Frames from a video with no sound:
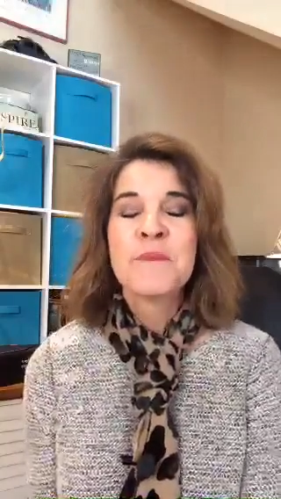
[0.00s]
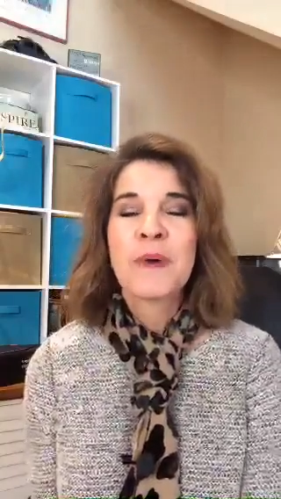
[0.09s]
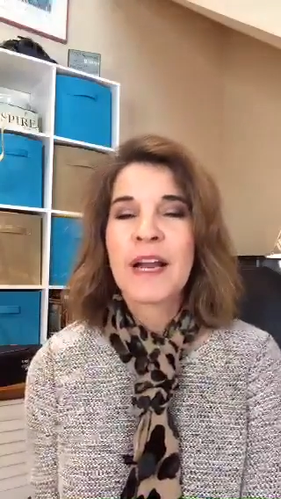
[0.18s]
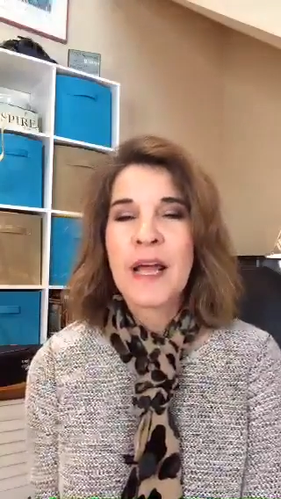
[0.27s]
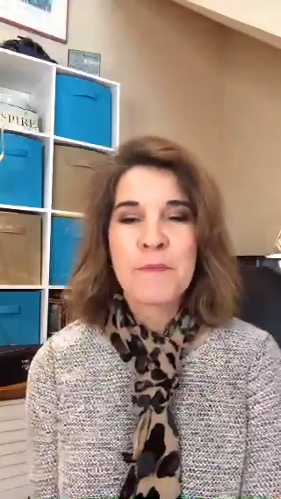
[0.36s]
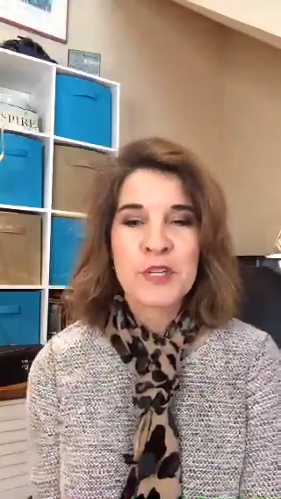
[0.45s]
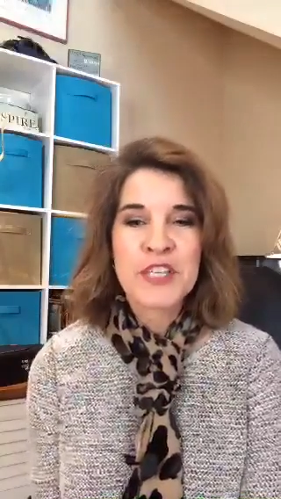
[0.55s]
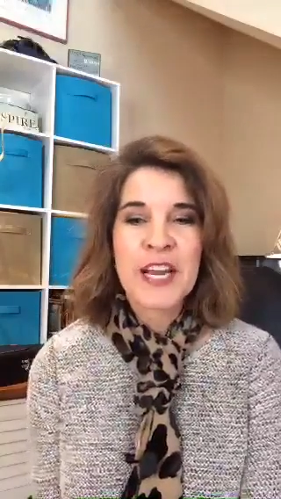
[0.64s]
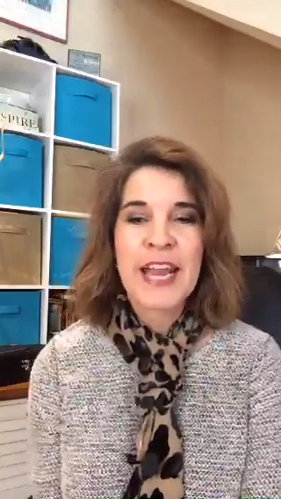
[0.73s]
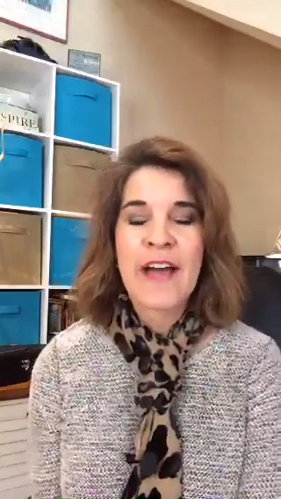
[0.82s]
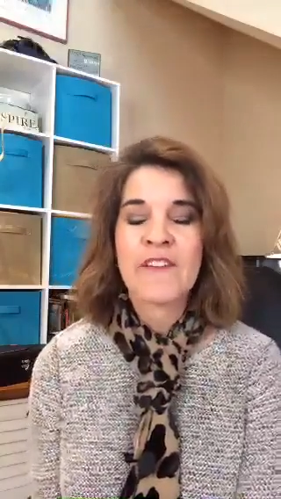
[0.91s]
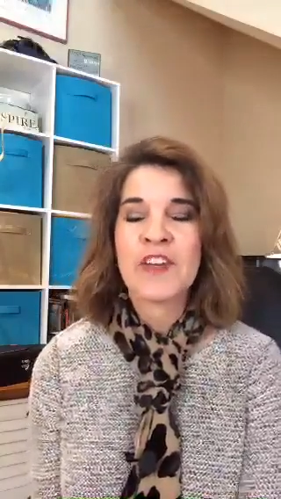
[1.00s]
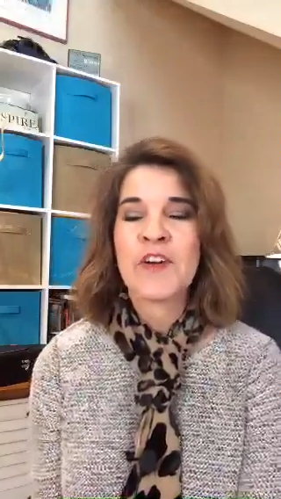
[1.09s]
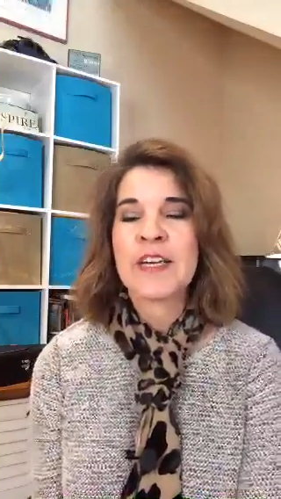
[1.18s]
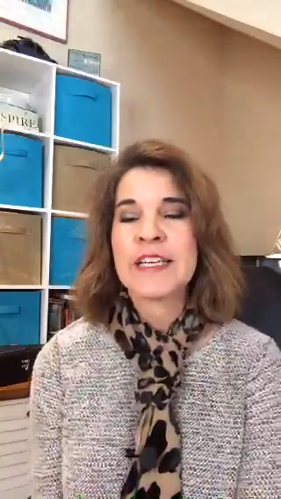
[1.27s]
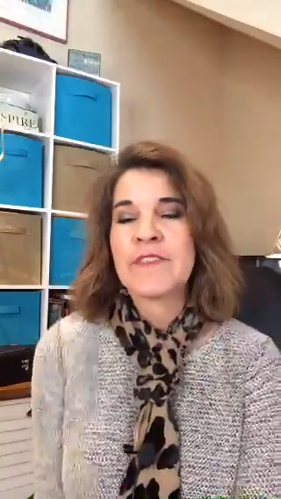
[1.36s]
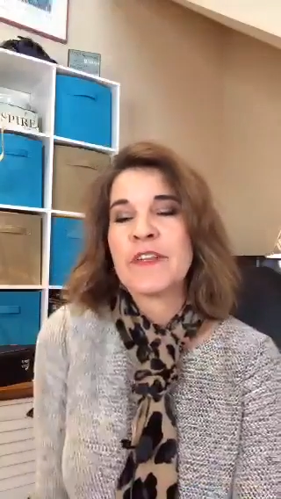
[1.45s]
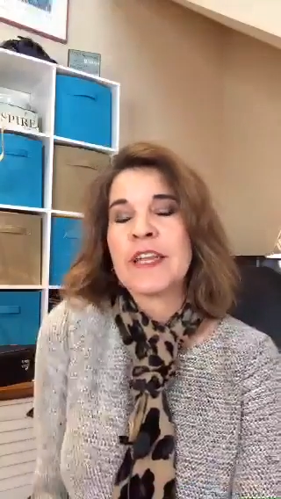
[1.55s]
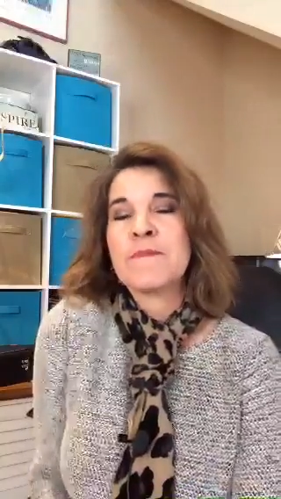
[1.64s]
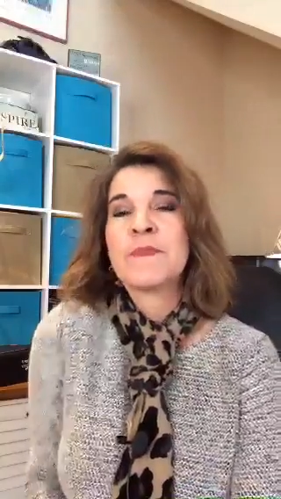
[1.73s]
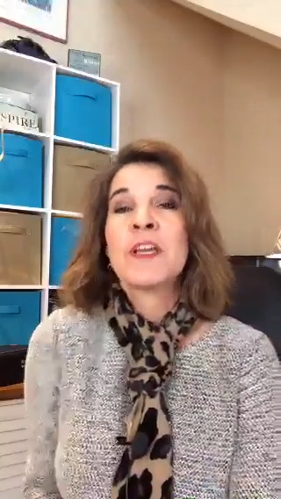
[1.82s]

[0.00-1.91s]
But I appreciate having you on, definitely.